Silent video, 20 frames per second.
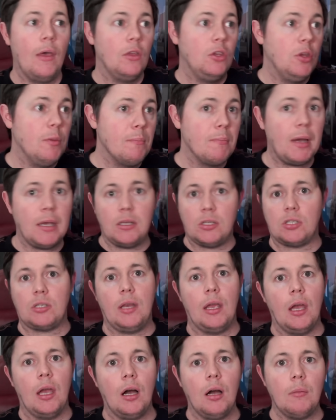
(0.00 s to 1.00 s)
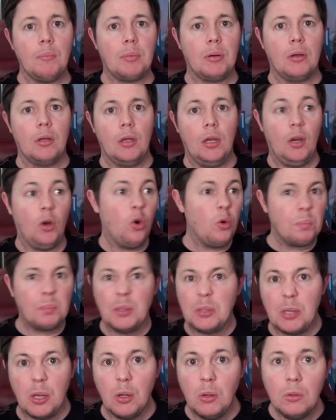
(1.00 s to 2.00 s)
You might stay up, and I hope they
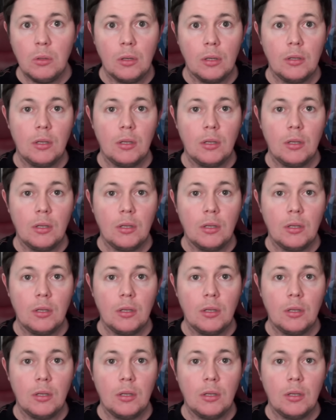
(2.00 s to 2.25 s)
do.